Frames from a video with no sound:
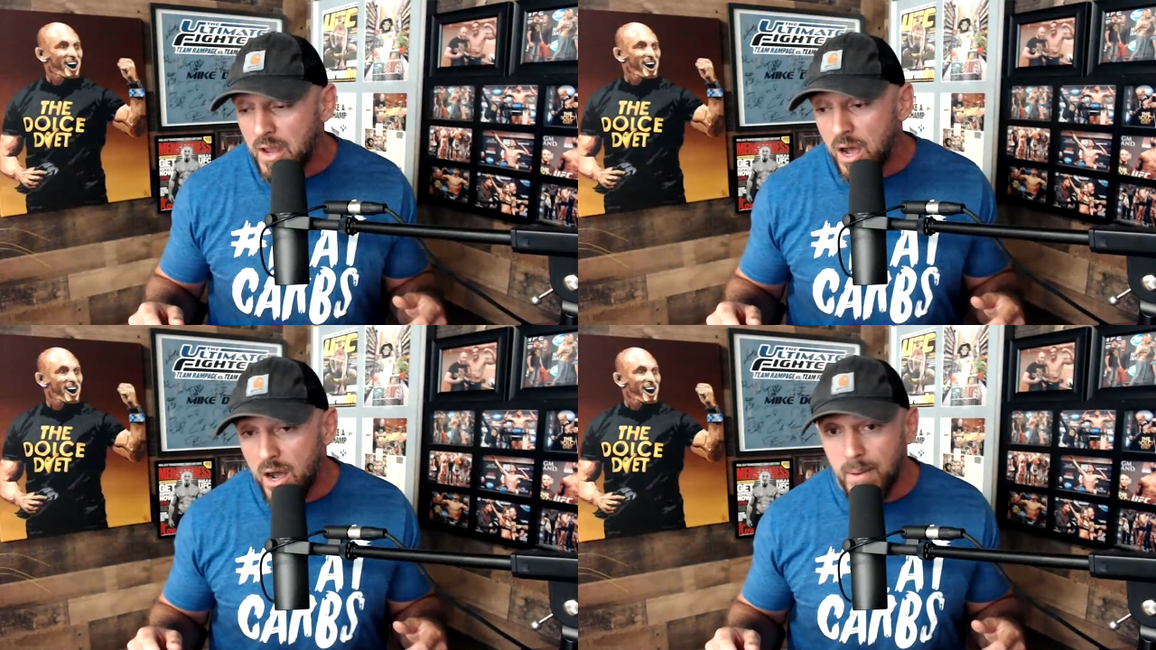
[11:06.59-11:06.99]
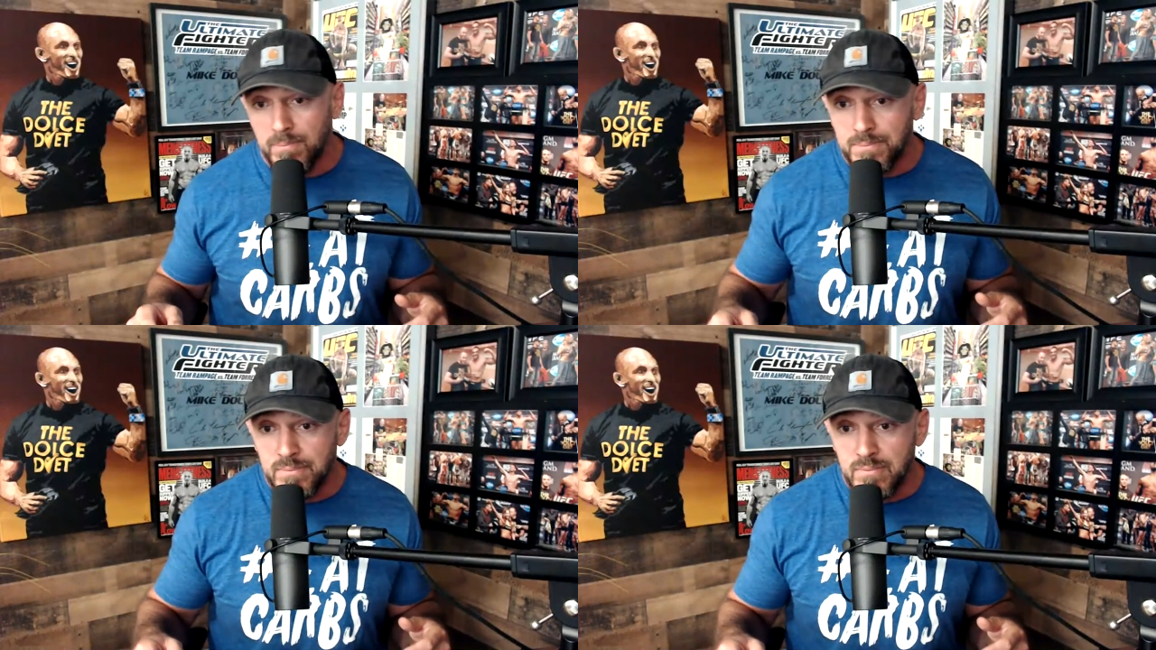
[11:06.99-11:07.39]
Speaker 1: Um,
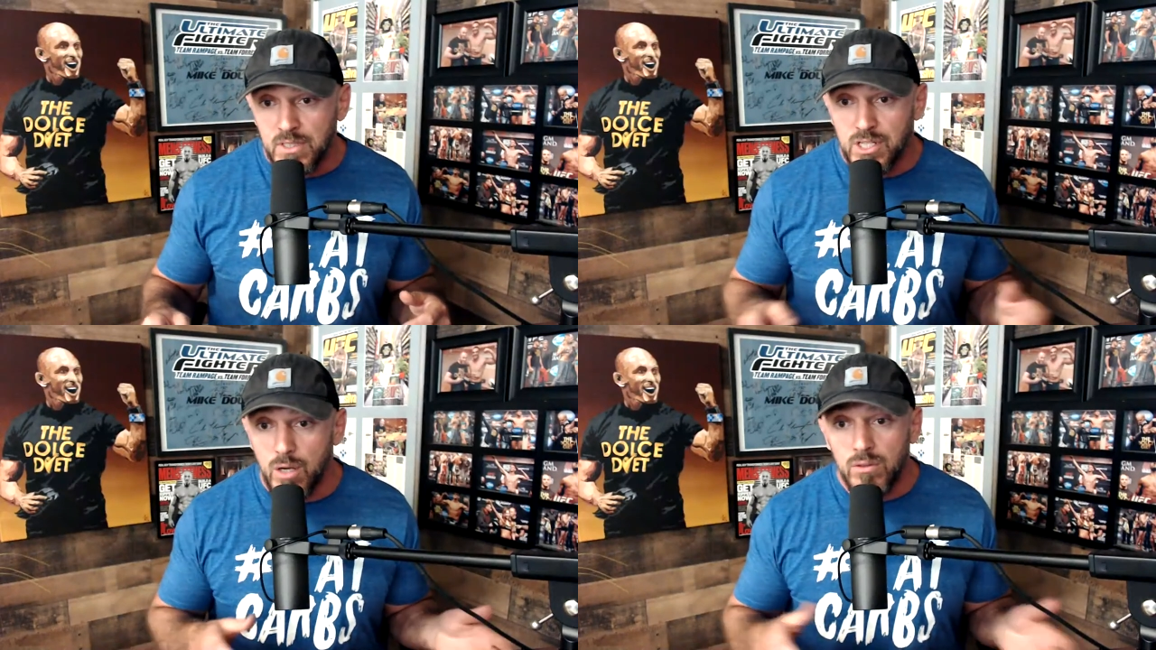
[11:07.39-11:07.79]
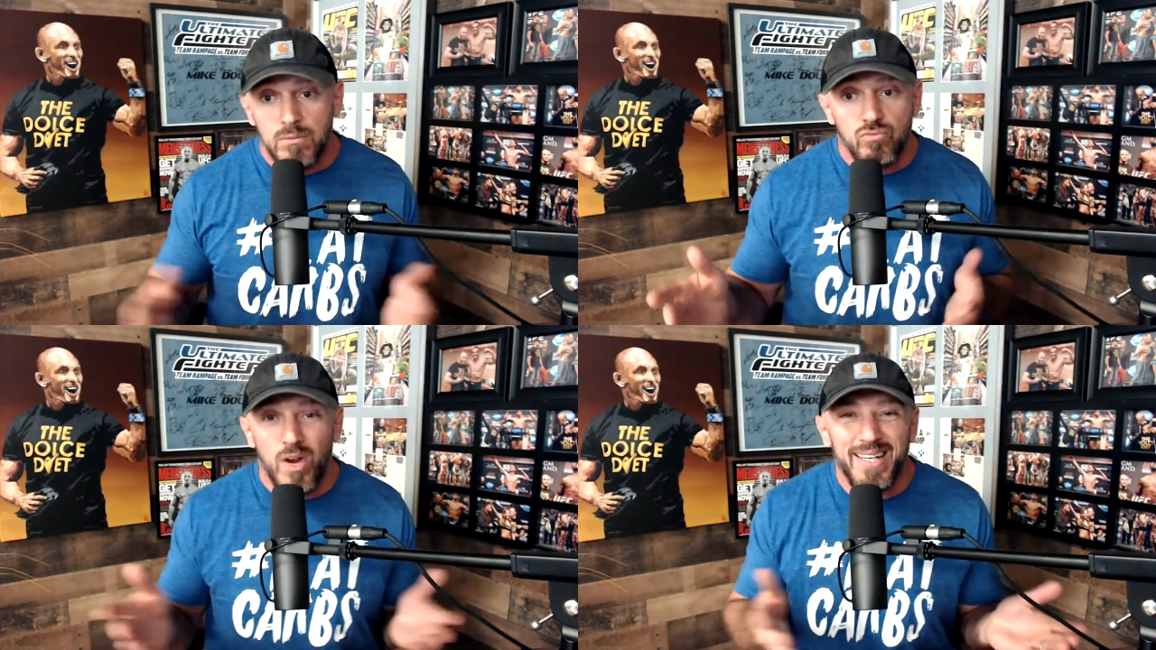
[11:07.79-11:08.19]
so
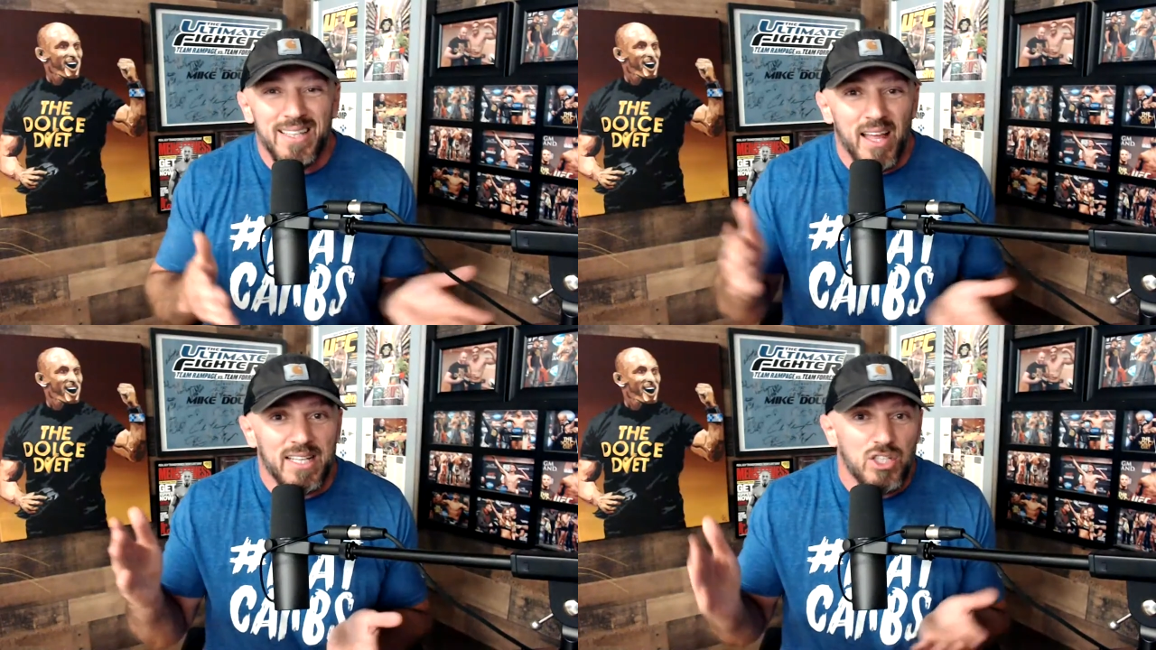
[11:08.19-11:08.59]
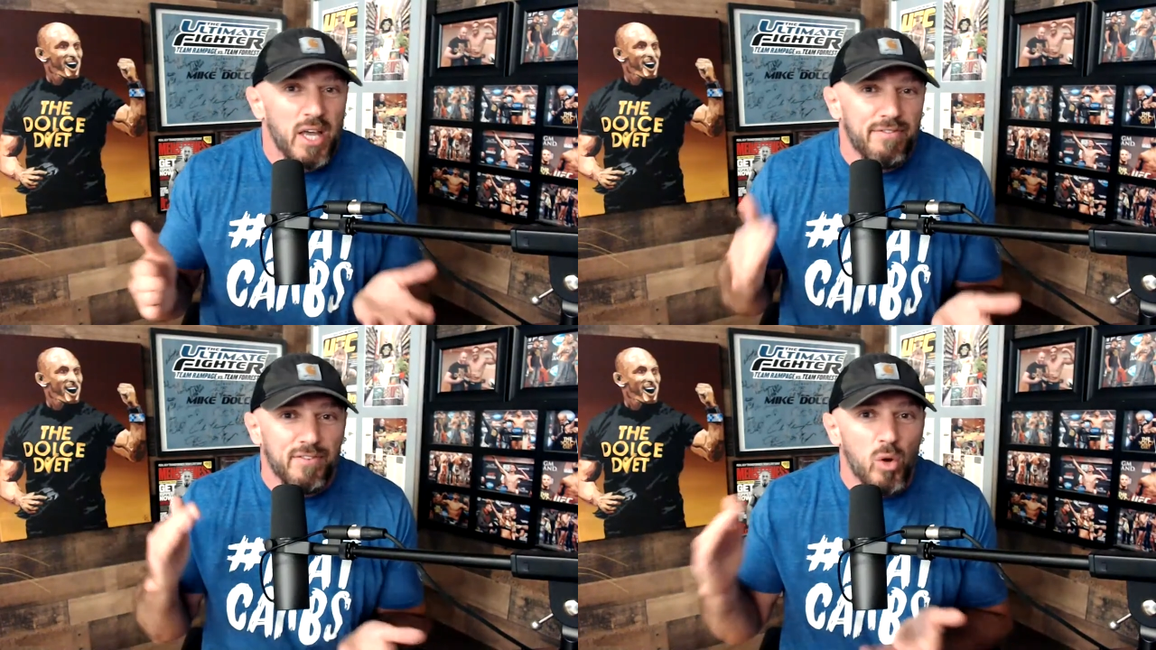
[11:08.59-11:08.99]
right in like
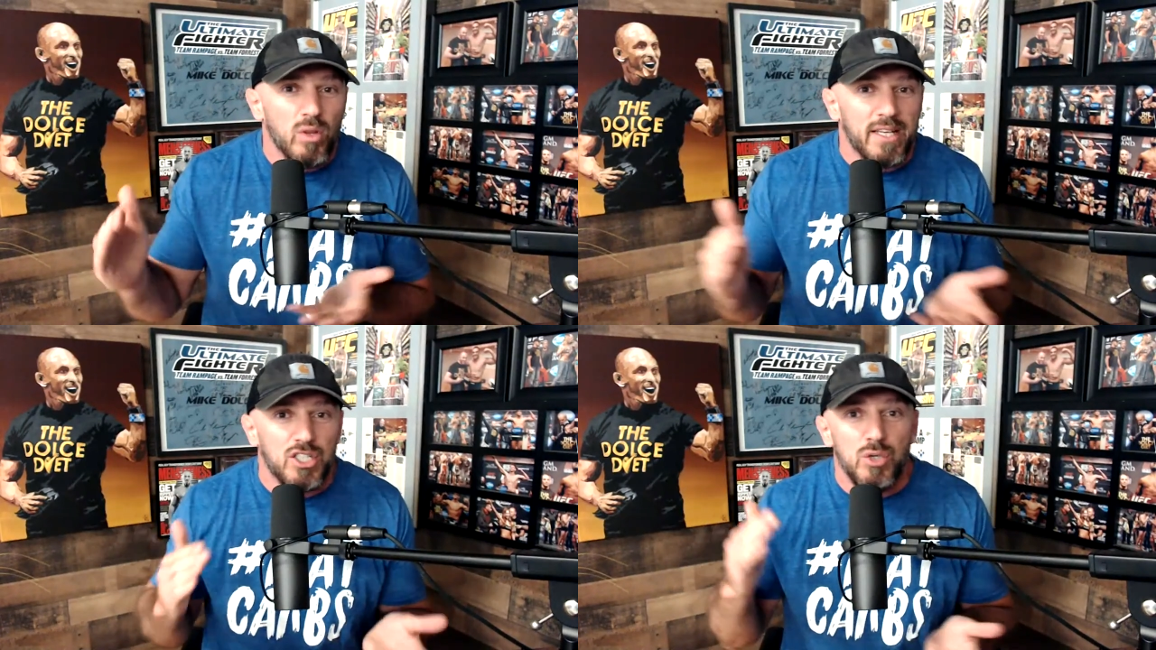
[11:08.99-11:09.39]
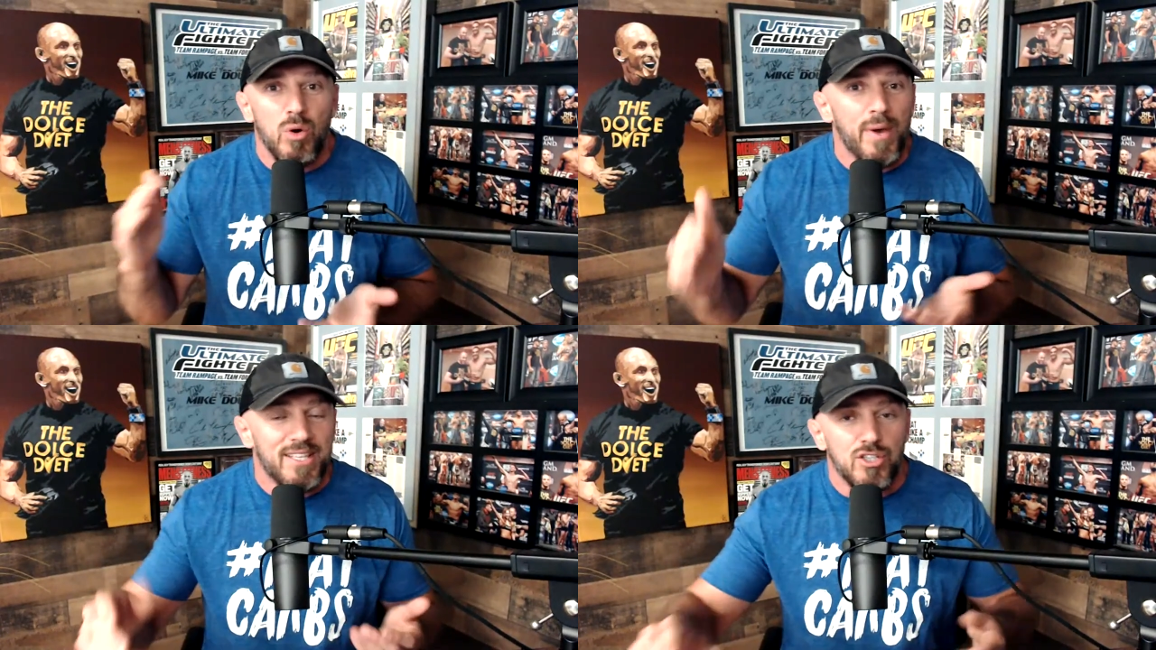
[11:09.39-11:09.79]
I float like two
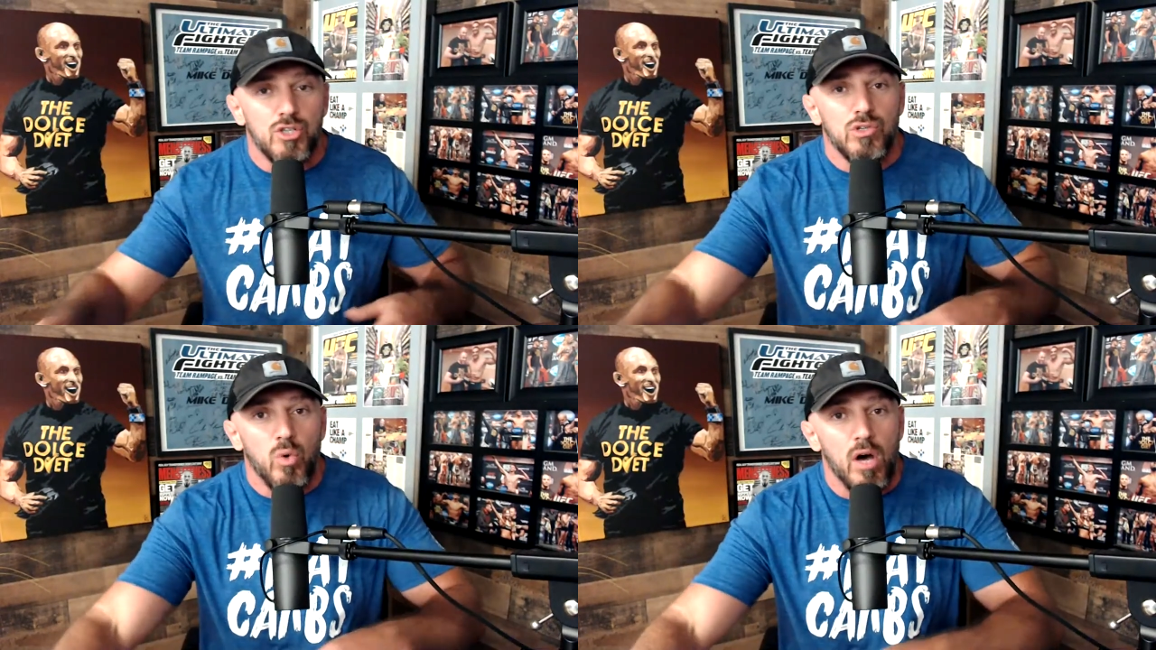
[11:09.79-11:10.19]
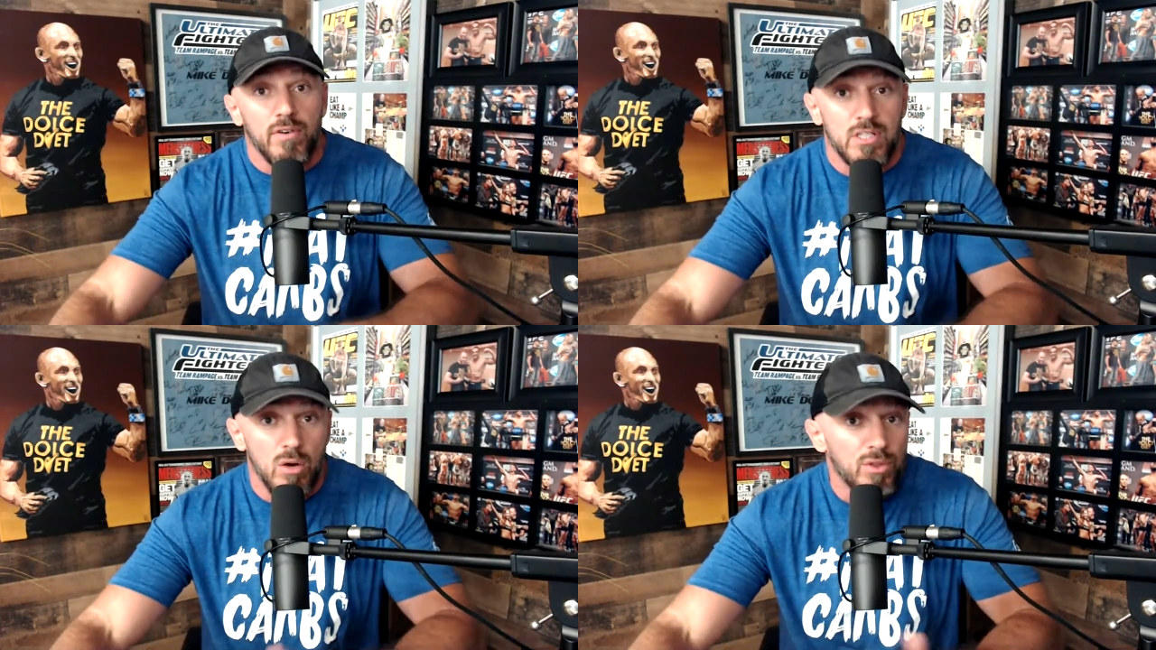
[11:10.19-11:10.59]
oh eight to two twelve or so.